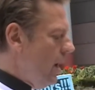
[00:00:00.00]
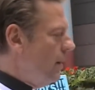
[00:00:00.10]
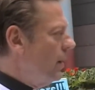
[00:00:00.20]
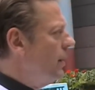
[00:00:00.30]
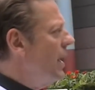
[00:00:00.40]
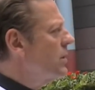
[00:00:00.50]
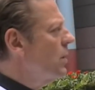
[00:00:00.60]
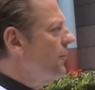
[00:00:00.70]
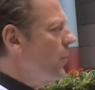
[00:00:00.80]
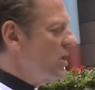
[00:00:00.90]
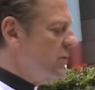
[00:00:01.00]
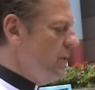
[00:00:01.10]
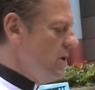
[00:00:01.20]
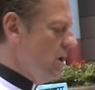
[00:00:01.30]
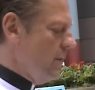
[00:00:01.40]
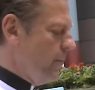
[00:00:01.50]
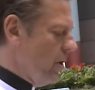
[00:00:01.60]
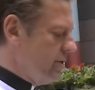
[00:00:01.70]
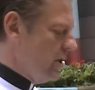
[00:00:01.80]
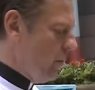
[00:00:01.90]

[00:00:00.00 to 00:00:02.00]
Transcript: We're going to enter a freshman year. Percy